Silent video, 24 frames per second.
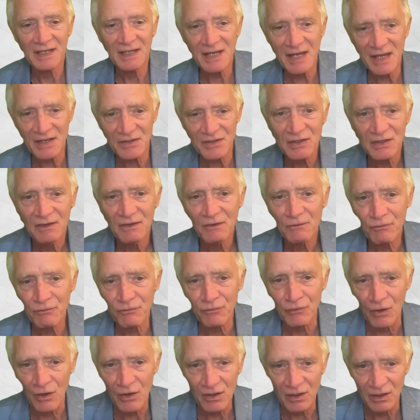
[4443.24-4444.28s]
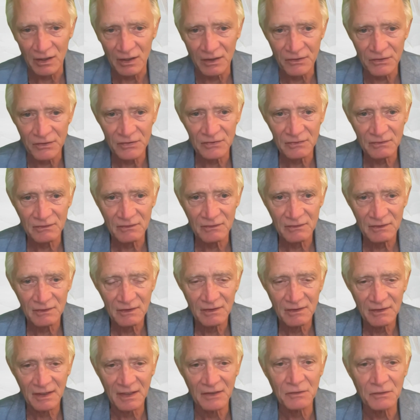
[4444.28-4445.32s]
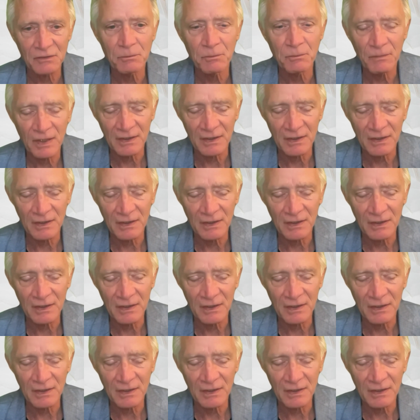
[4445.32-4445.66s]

He has frogs. His